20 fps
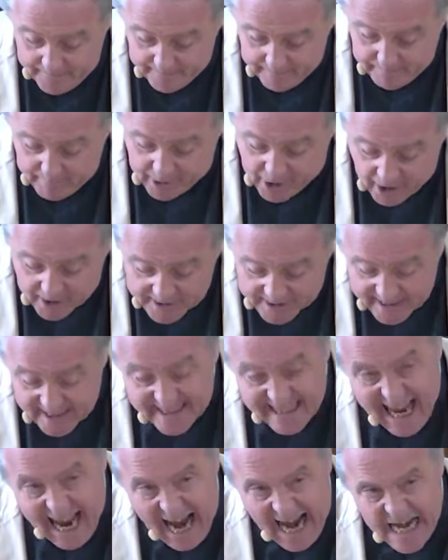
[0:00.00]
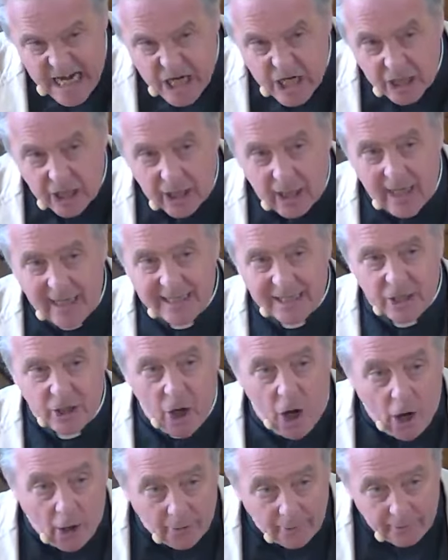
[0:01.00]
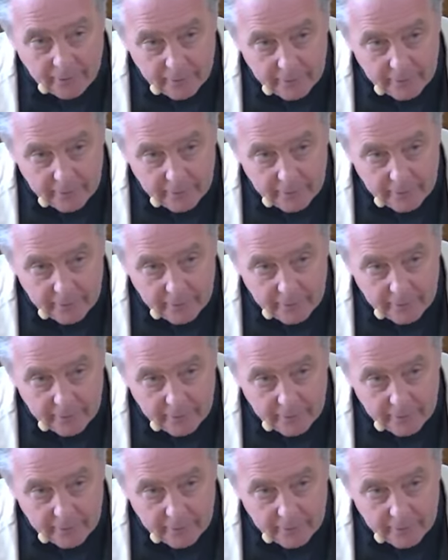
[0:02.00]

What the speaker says: because this anchor has gone,